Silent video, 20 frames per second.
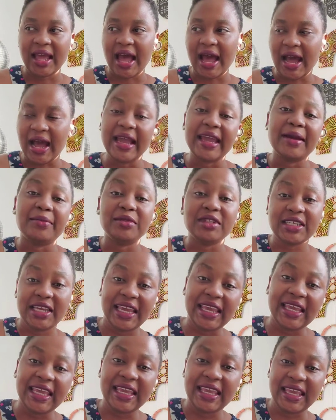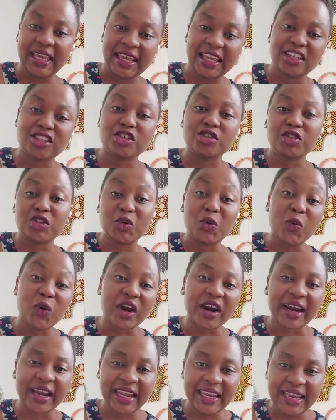I am taking it to
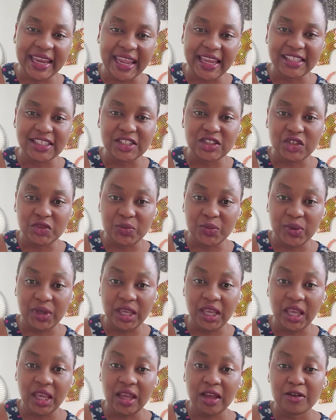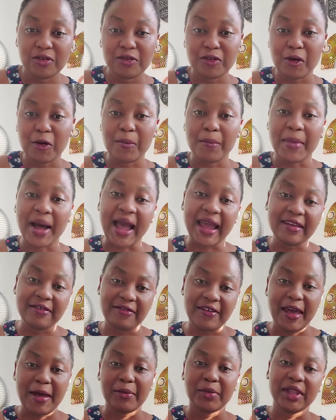where it needs to be for my
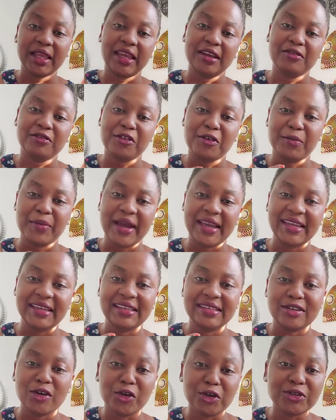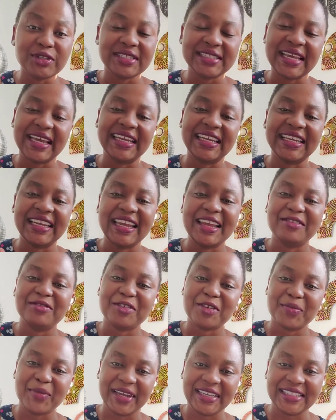family and for my own sanity and
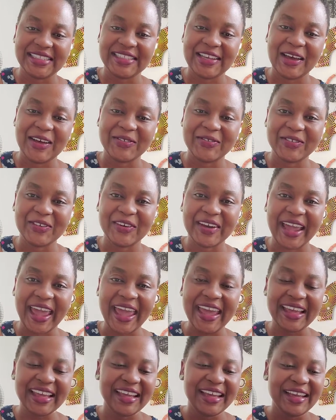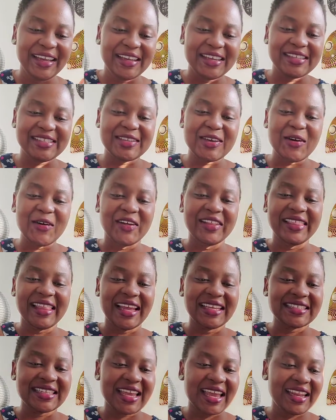for myself. Okay, so
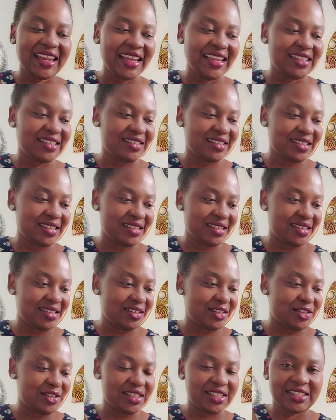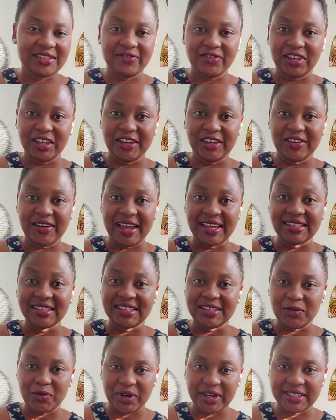let's get into this video and
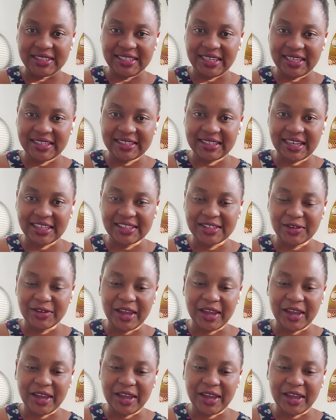see where it takes us.